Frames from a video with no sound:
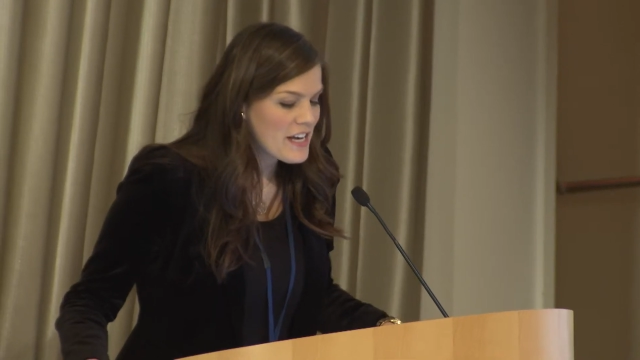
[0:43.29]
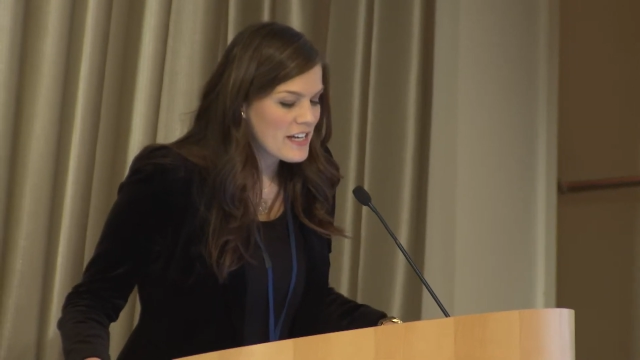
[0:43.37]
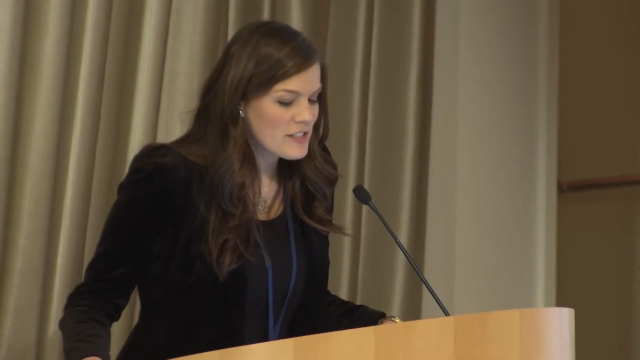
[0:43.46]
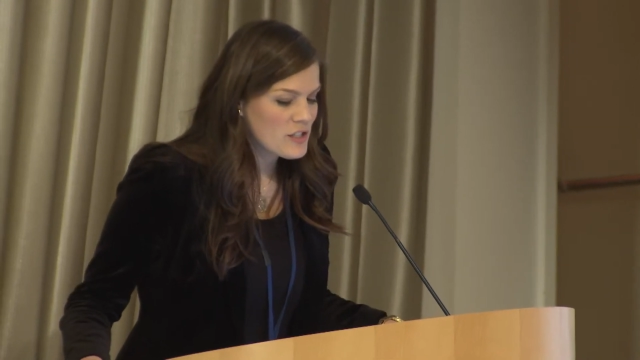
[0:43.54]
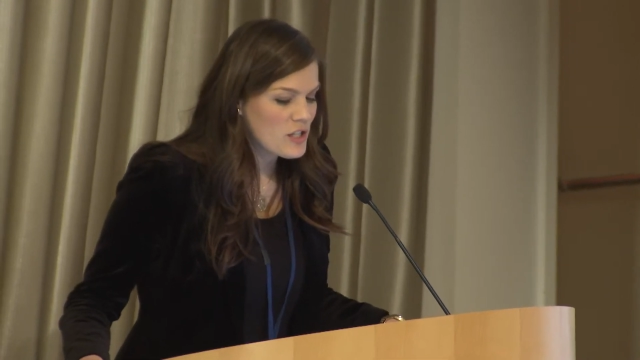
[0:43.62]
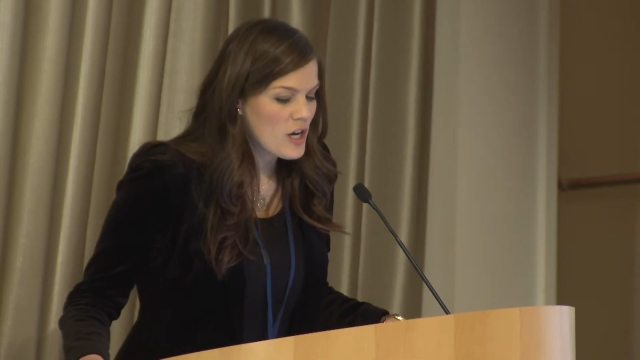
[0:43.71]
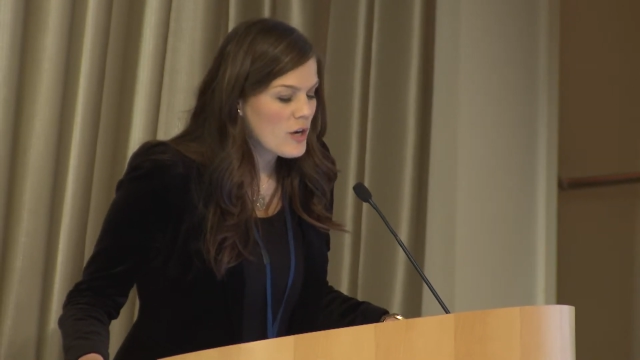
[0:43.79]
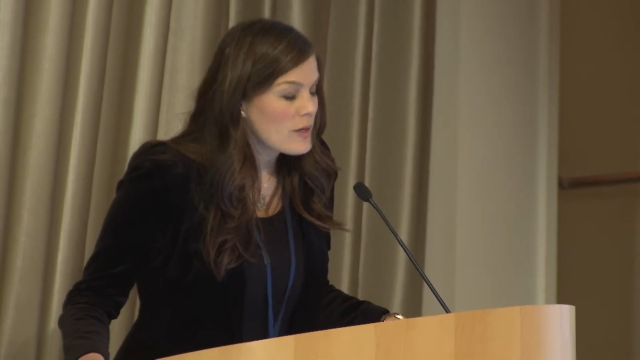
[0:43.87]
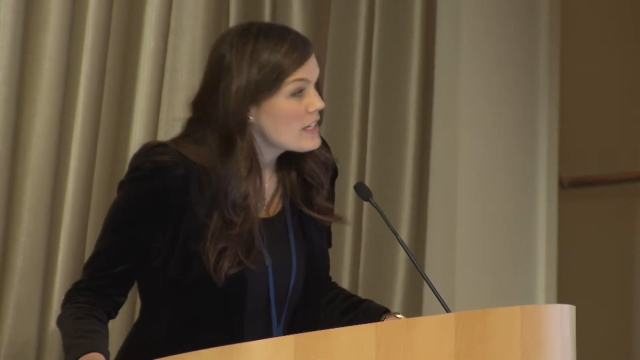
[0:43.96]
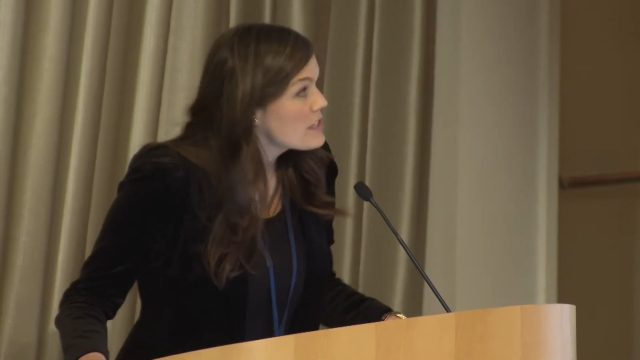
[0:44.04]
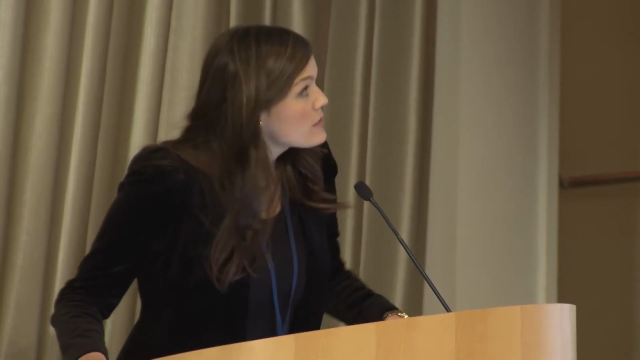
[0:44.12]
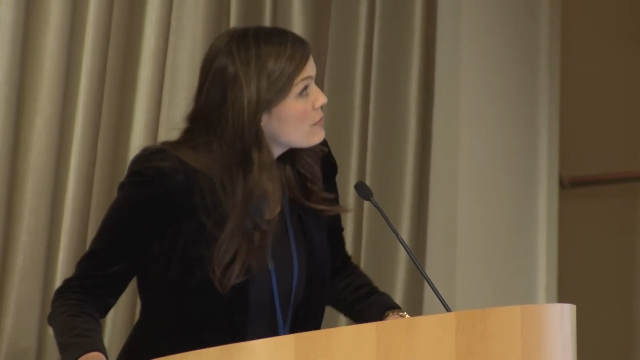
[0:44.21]
And so
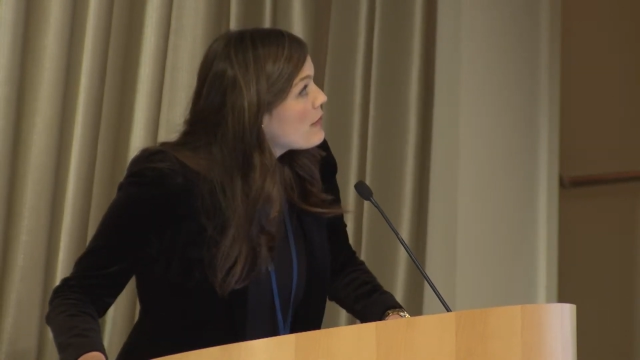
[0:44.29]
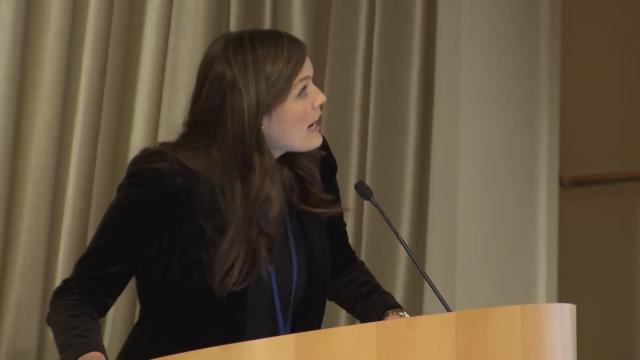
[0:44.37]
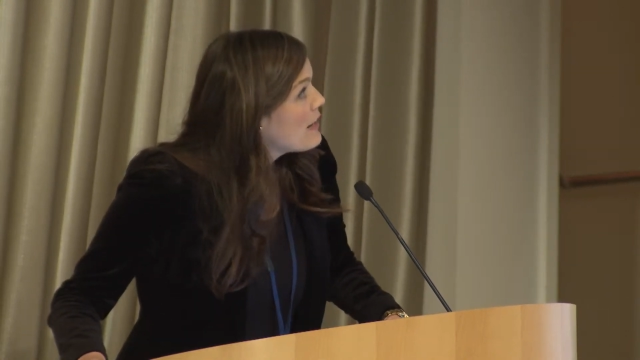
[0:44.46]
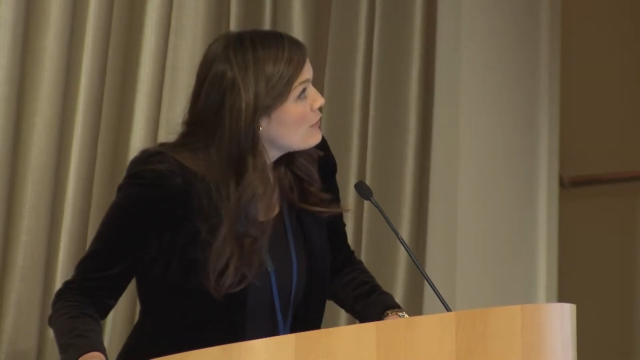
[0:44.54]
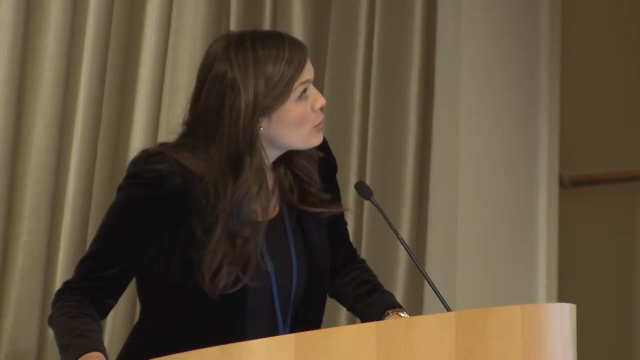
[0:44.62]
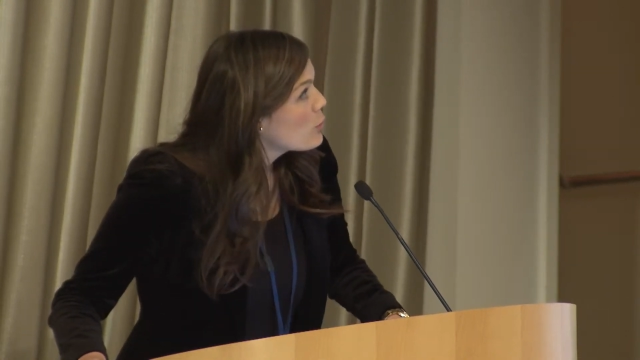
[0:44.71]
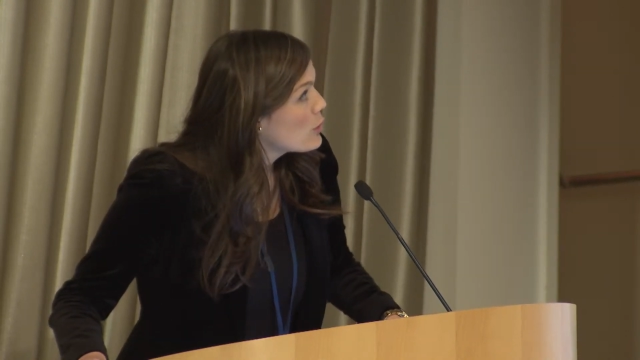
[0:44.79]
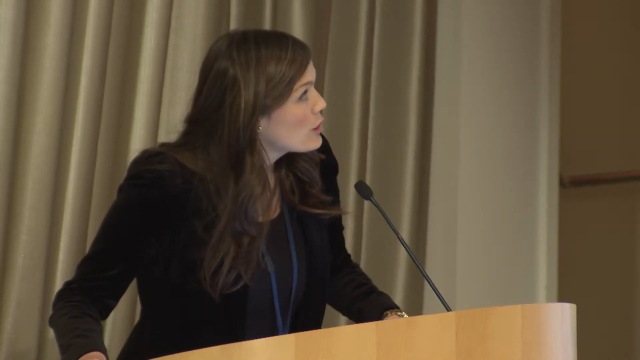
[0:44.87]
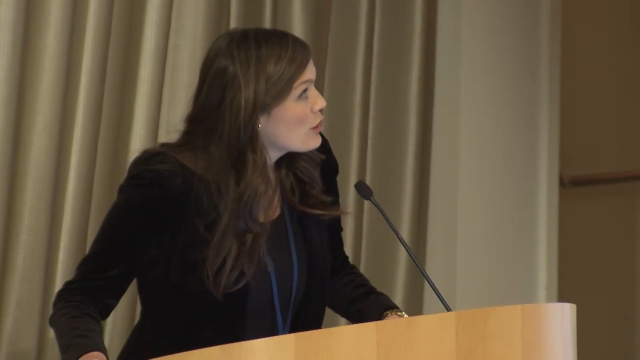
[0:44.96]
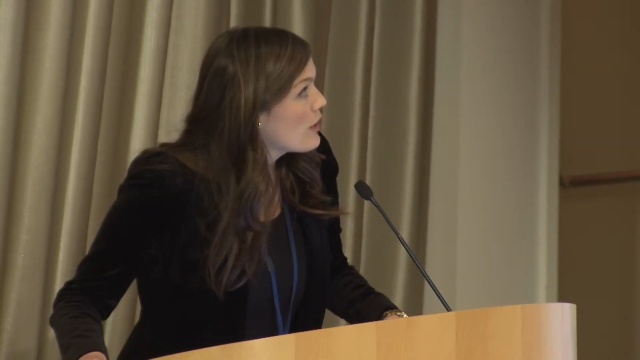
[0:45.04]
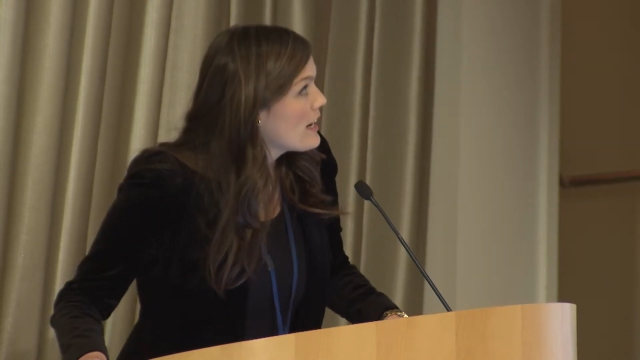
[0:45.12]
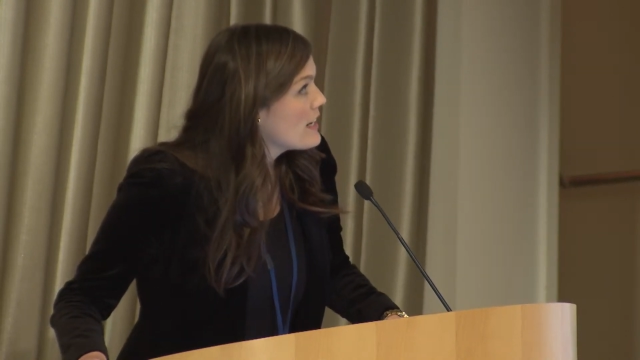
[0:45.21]
it is
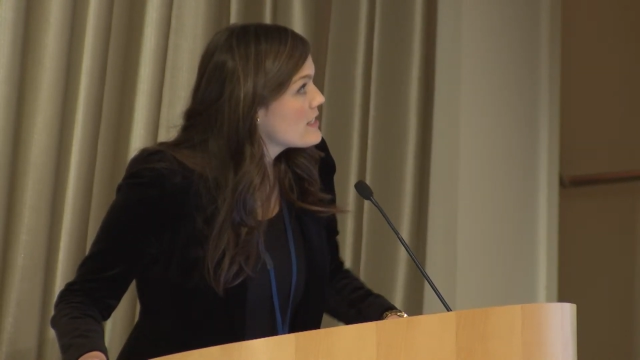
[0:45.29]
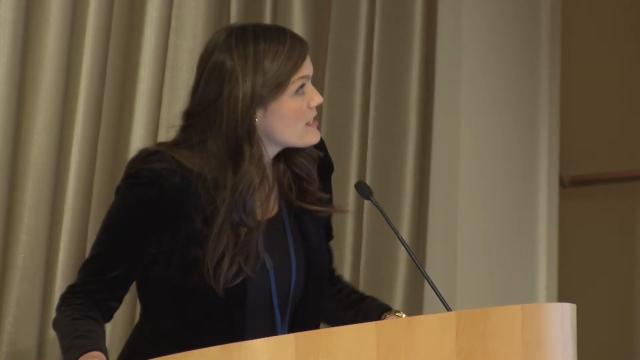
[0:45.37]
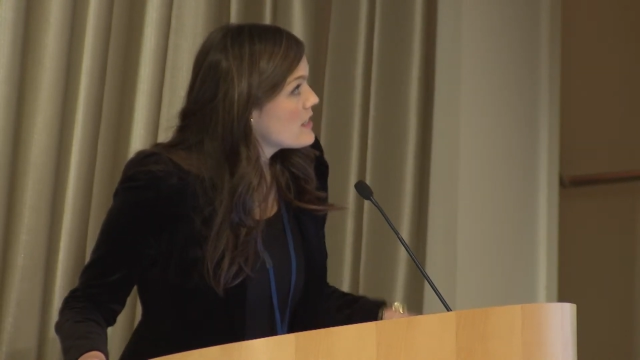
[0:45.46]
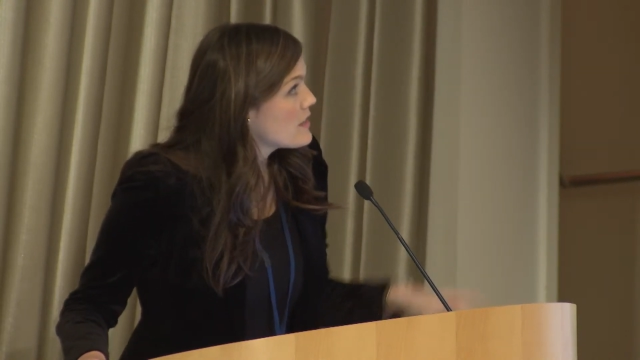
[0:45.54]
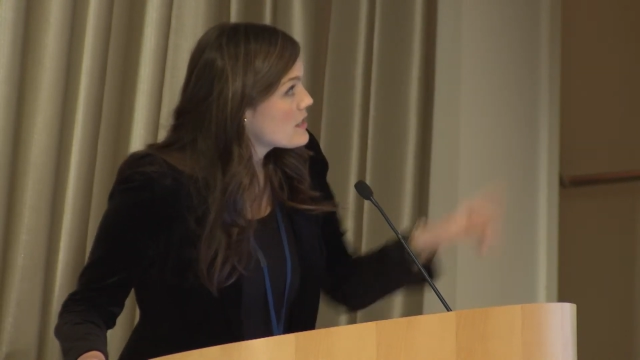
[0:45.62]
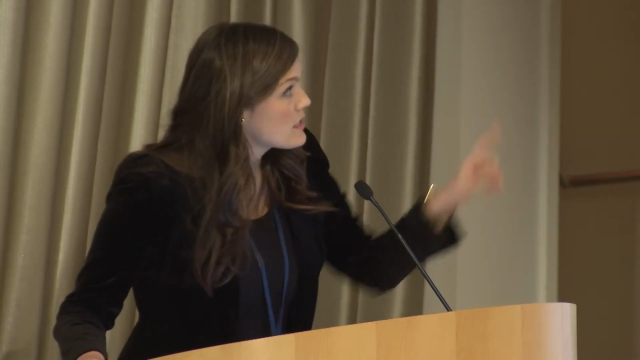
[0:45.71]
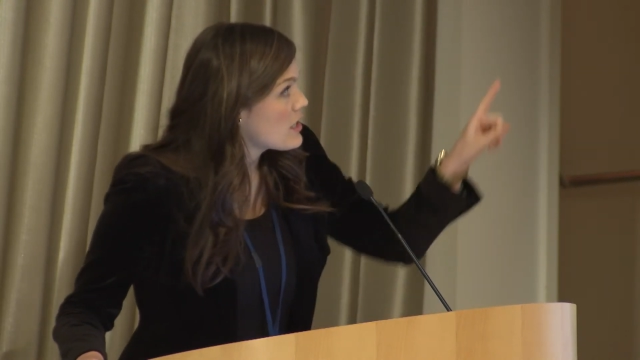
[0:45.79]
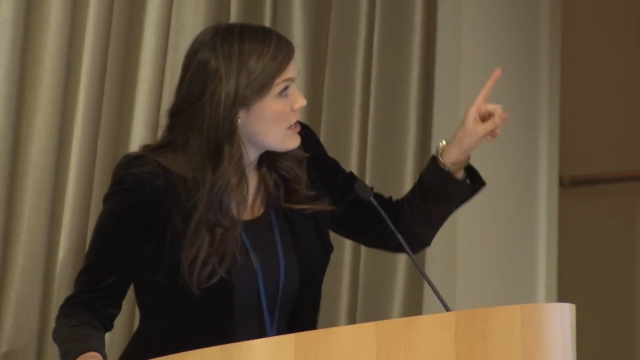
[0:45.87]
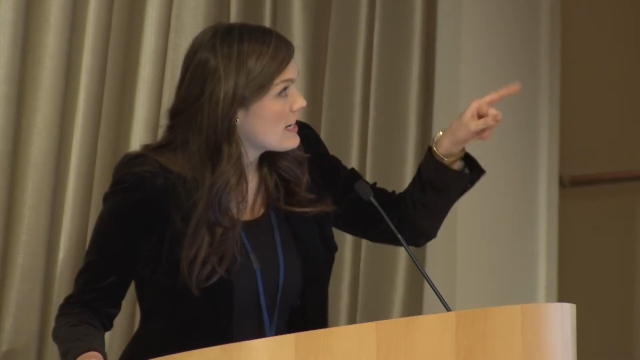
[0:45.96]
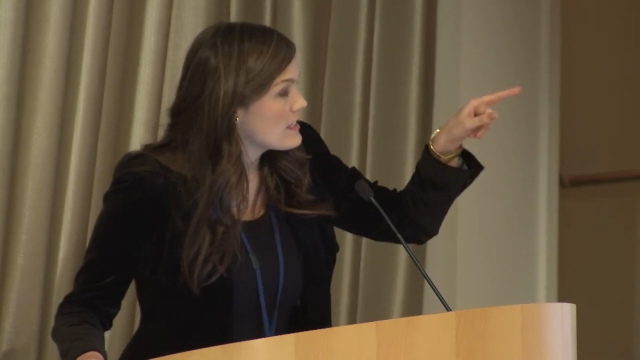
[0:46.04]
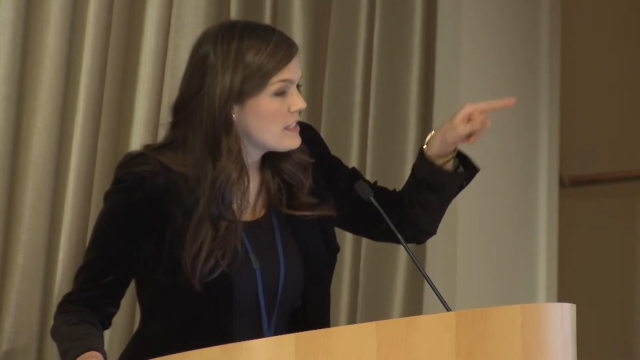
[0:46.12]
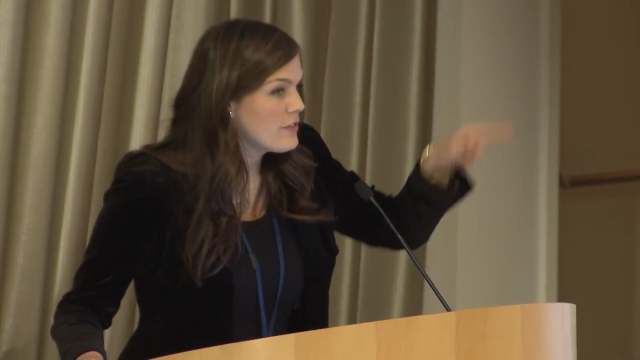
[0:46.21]
5.25 credits, and this is our
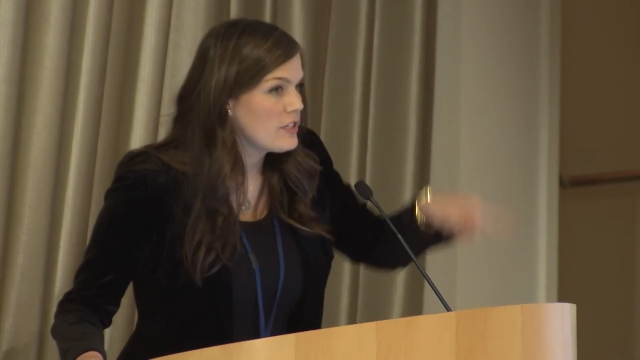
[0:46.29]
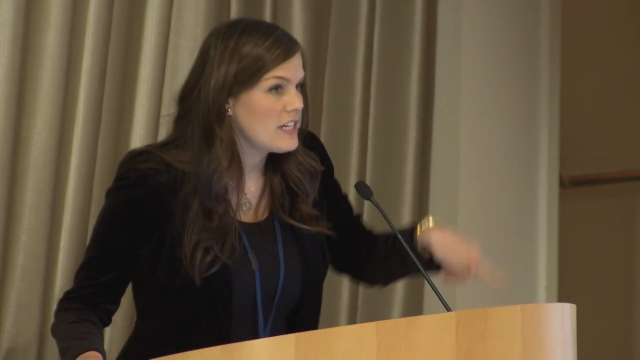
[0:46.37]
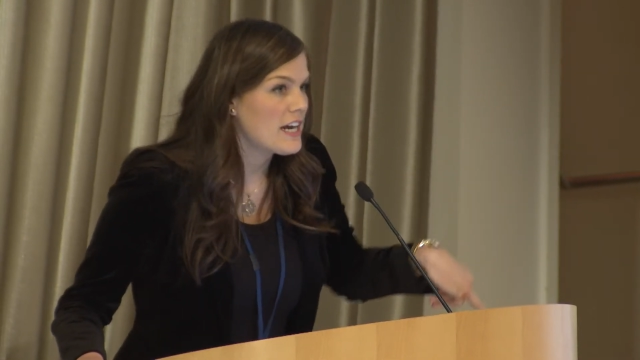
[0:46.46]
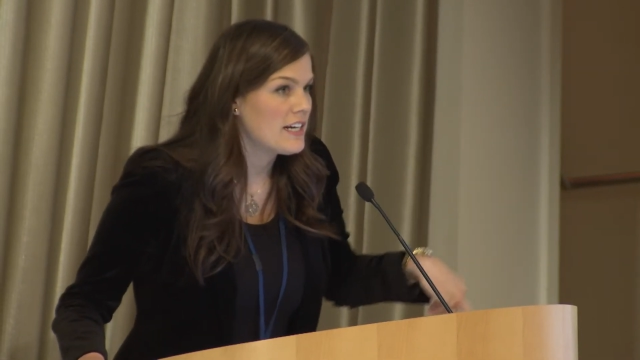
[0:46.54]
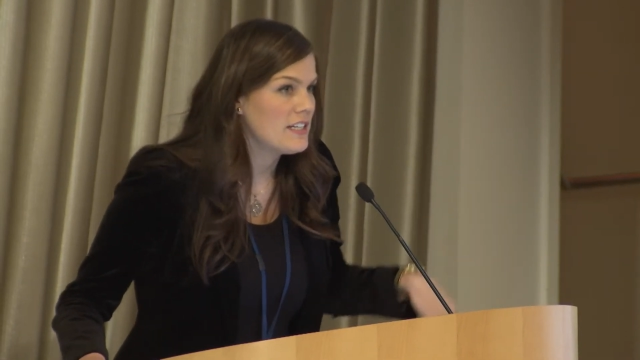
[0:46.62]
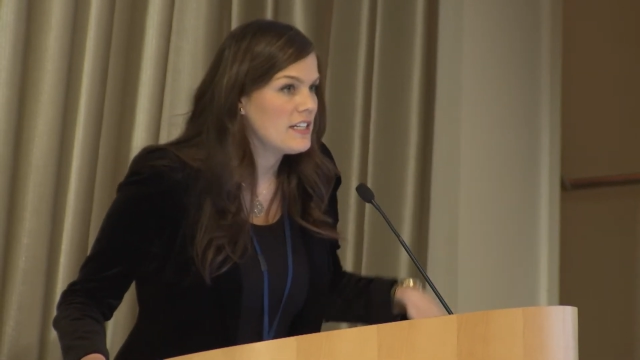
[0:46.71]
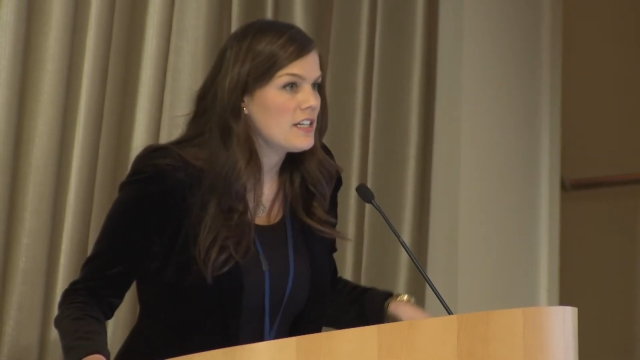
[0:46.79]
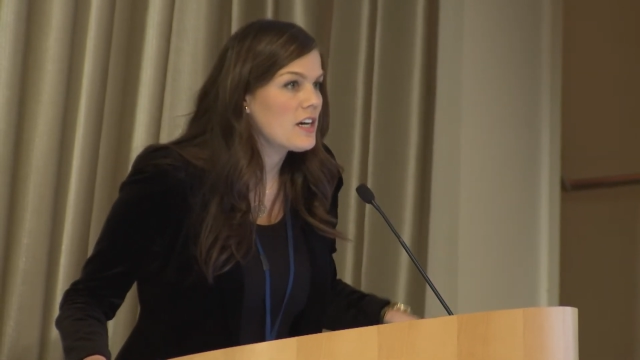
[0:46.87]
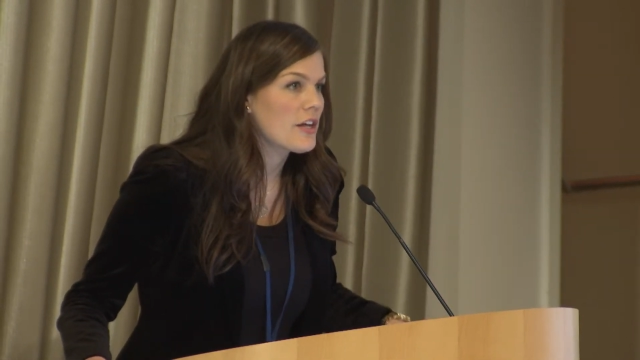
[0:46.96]
activity ID.